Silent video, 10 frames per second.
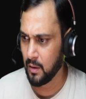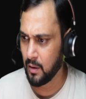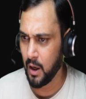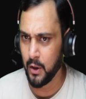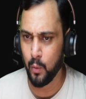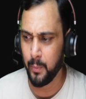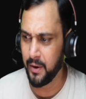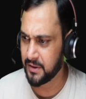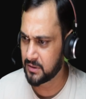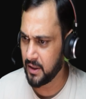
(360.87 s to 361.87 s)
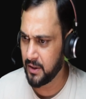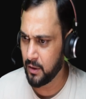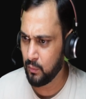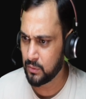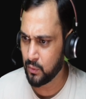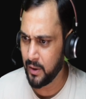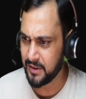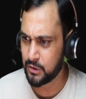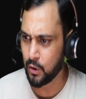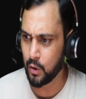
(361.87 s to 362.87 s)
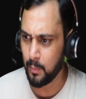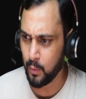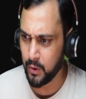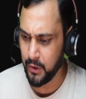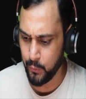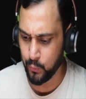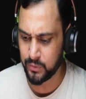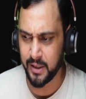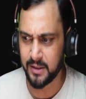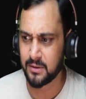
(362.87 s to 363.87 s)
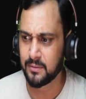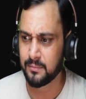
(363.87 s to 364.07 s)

I hope it is clear now. So let's talk about the use case.